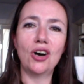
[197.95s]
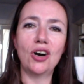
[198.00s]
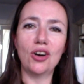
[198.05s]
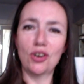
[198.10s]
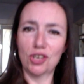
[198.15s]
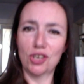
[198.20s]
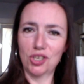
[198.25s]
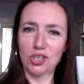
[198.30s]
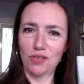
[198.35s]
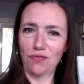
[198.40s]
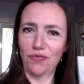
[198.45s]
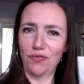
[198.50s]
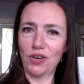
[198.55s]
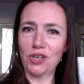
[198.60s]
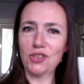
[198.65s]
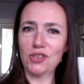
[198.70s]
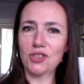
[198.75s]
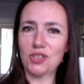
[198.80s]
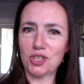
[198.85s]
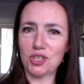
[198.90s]
or
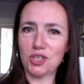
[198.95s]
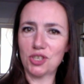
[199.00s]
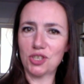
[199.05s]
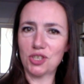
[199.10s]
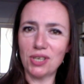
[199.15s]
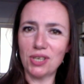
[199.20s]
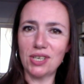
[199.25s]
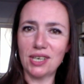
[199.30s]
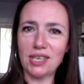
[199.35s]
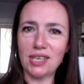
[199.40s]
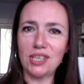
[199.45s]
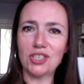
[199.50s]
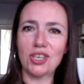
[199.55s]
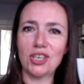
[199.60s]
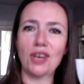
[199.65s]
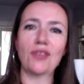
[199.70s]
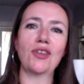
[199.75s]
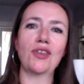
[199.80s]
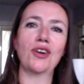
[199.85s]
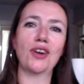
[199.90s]
first spotted each
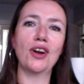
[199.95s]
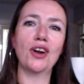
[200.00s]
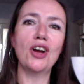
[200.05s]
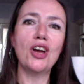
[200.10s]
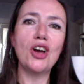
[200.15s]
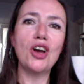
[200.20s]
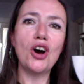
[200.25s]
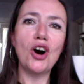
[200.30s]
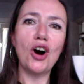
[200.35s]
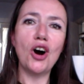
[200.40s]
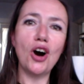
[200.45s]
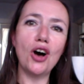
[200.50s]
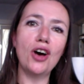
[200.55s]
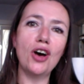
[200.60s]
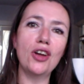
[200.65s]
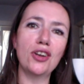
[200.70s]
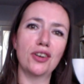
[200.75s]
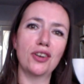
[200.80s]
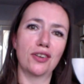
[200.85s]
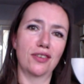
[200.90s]
other
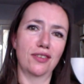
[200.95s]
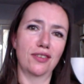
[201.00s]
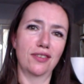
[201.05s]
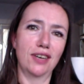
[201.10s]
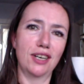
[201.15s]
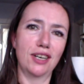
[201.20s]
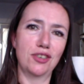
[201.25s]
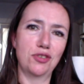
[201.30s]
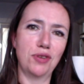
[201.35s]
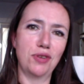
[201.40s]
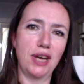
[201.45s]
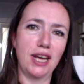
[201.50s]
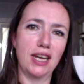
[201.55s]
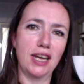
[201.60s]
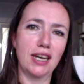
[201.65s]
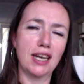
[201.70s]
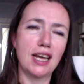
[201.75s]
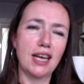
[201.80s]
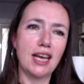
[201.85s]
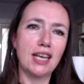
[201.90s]
on a
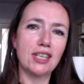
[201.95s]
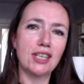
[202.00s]
train.